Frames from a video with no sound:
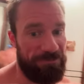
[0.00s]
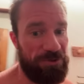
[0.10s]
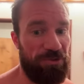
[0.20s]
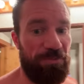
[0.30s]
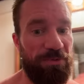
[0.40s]

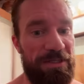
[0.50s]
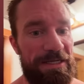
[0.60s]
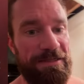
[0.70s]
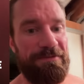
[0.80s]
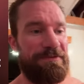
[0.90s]
super
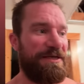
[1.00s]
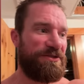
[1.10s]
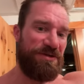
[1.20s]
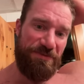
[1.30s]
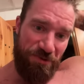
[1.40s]
lean.
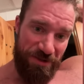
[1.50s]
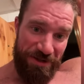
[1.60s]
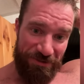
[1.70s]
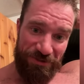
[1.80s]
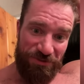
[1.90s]
Yesterday
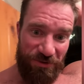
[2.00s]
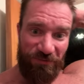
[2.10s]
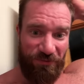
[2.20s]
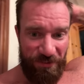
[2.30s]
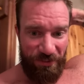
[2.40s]
morning, I was
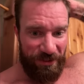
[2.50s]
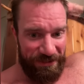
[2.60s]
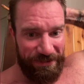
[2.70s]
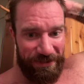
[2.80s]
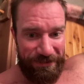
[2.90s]

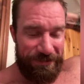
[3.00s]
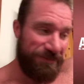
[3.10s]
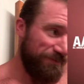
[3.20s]
204.6.